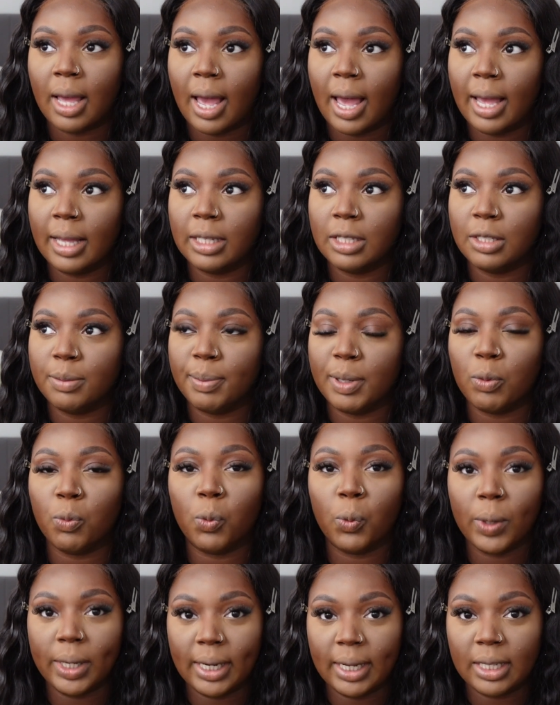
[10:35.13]
and be
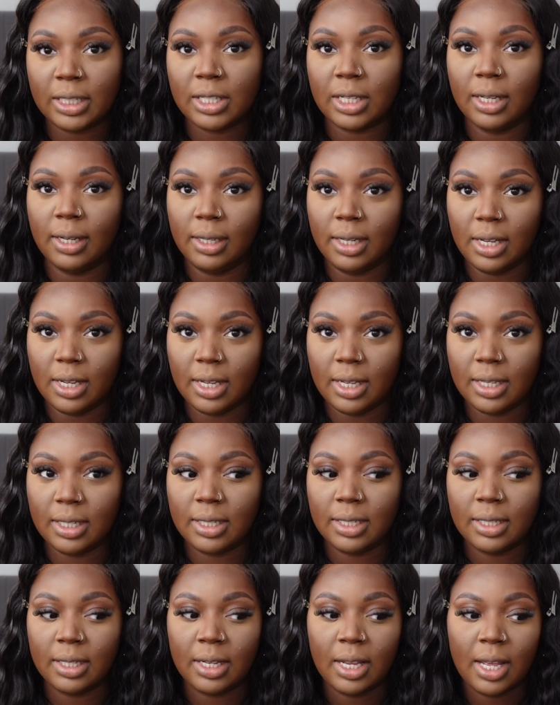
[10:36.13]
willing to
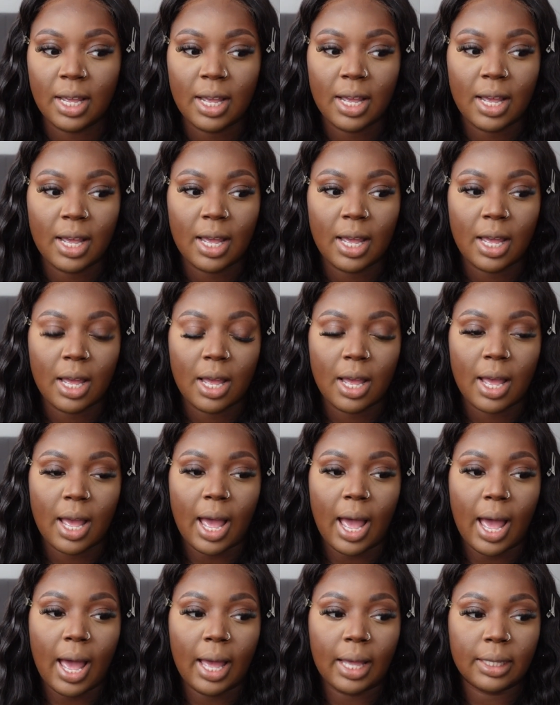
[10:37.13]
learn
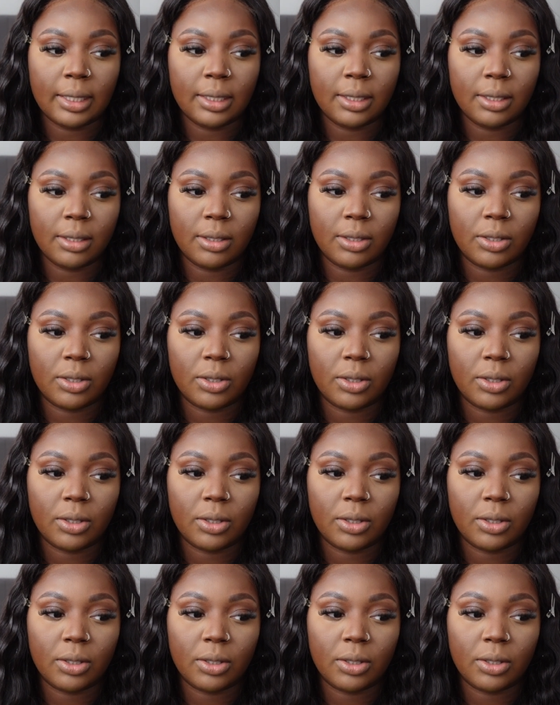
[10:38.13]
and